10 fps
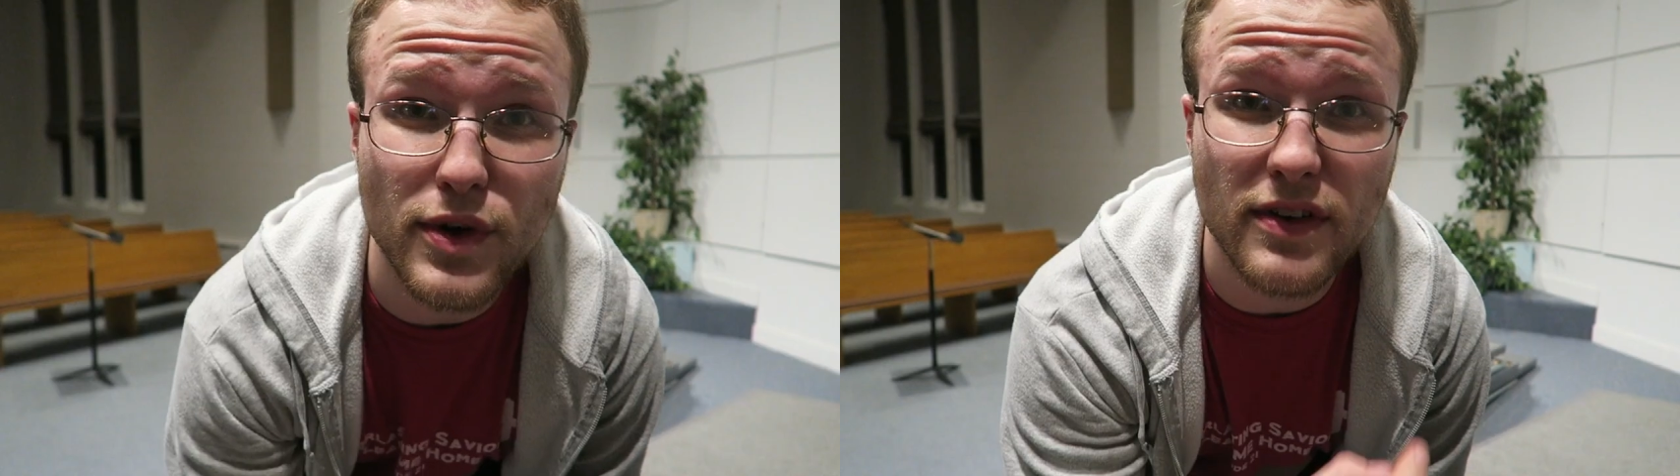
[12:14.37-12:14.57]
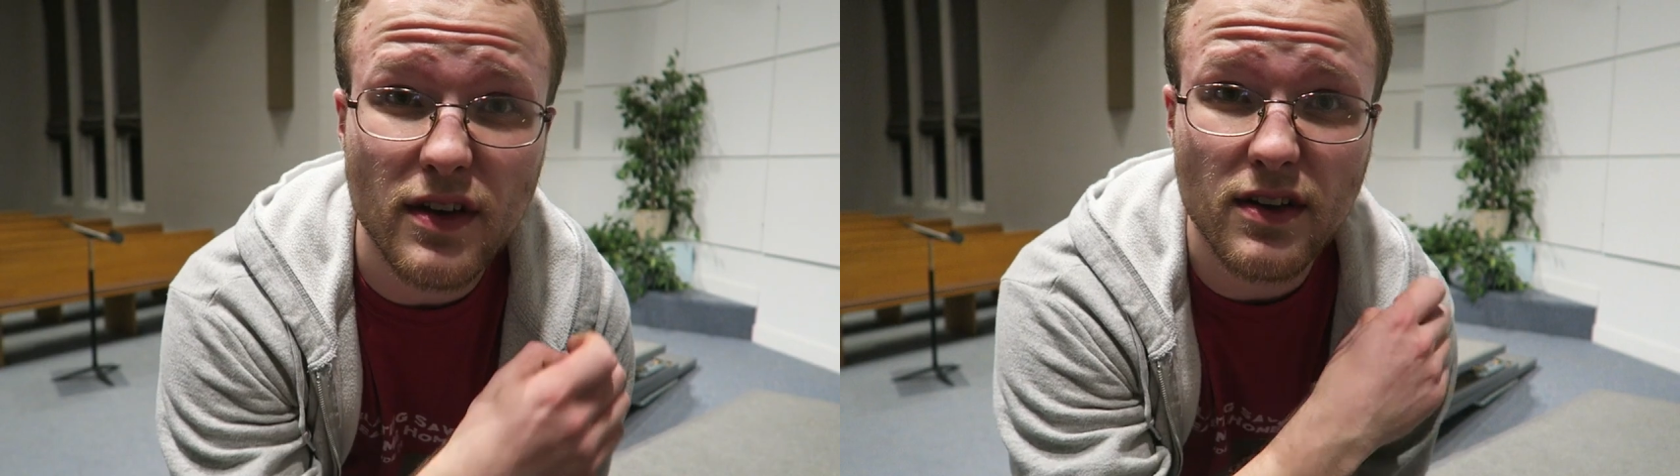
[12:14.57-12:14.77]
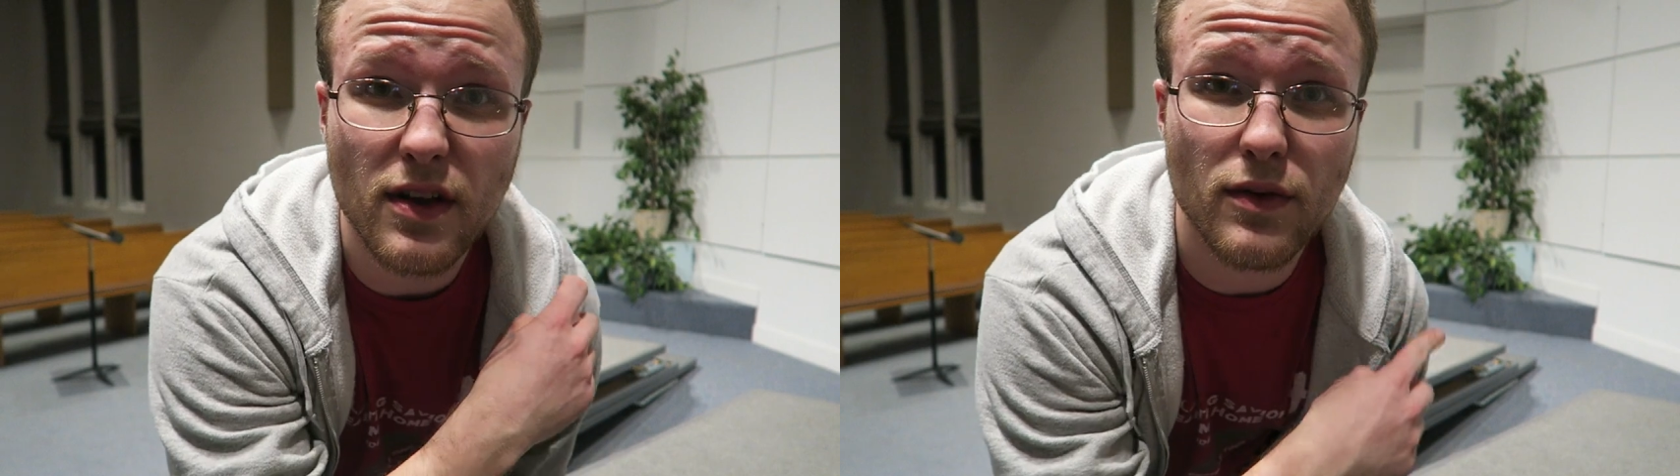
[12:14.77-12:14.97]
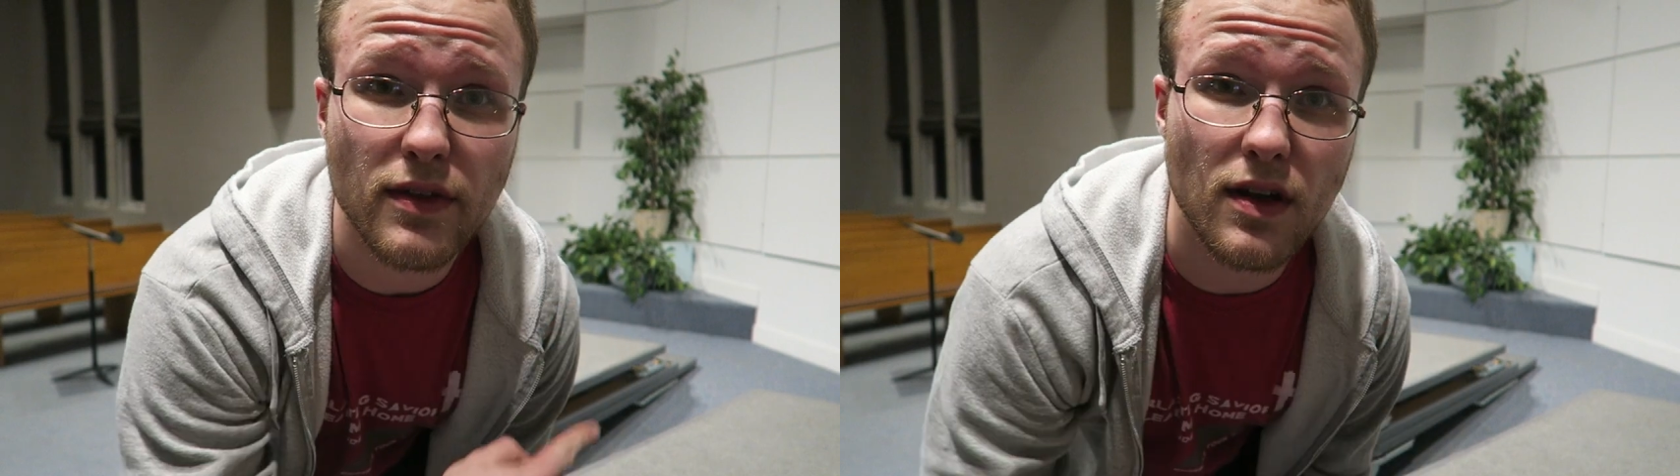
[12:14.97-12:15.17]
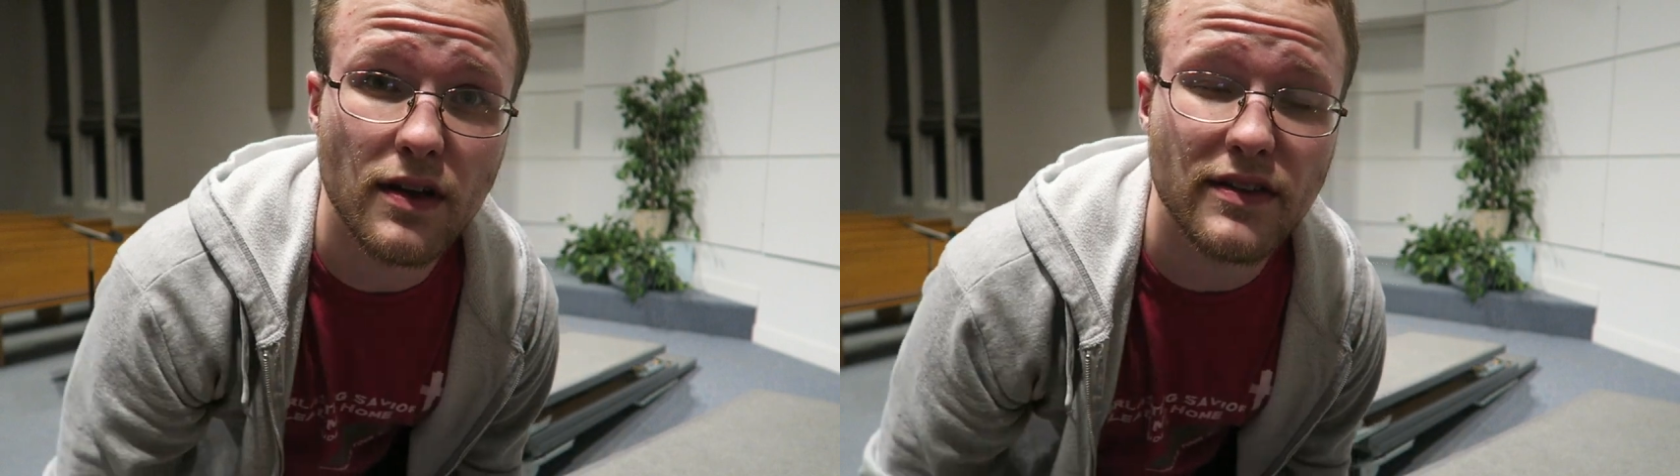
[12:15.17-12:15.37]
We just got done with
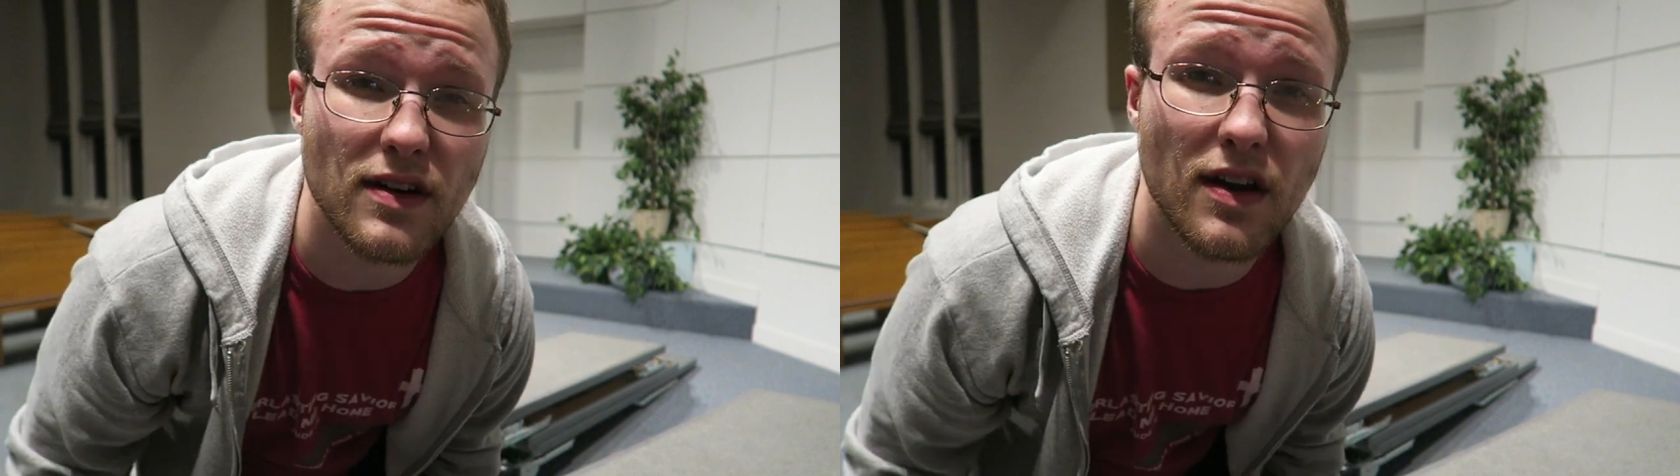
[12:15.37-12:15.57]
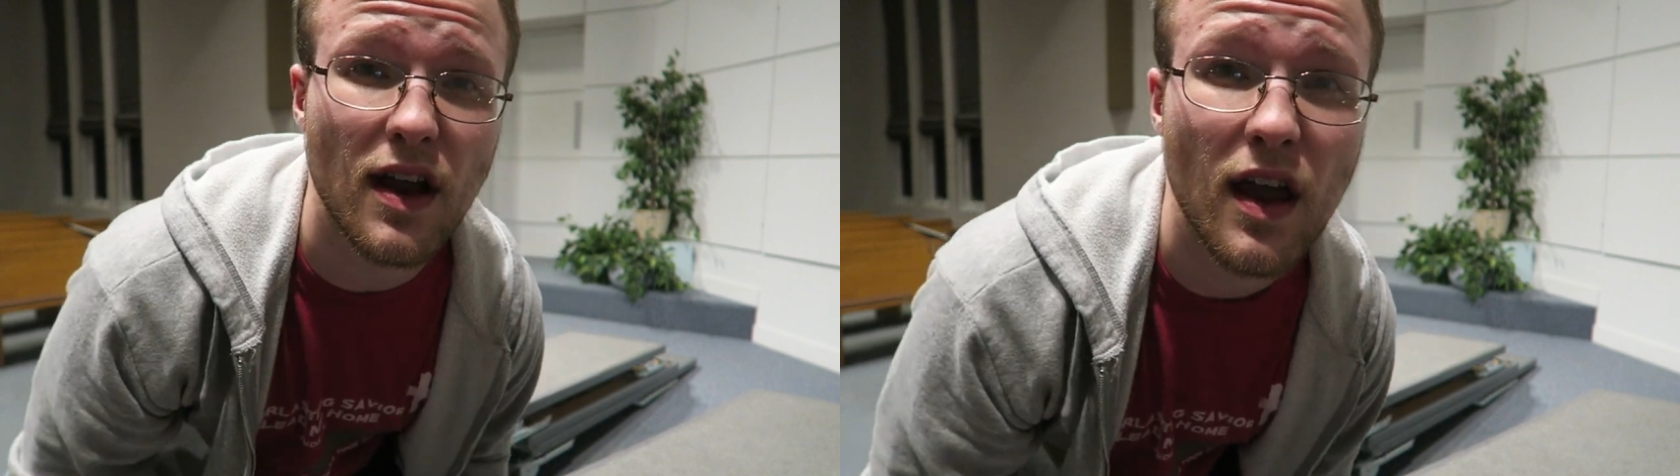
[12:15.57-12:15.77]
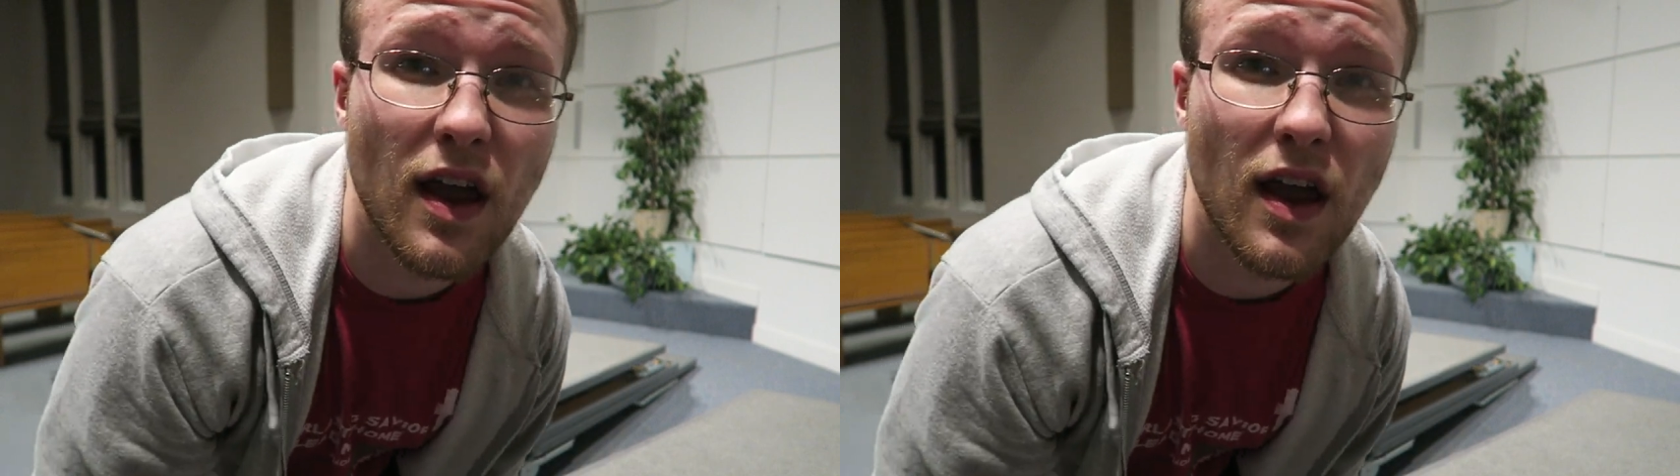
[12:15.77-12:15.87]
the concert.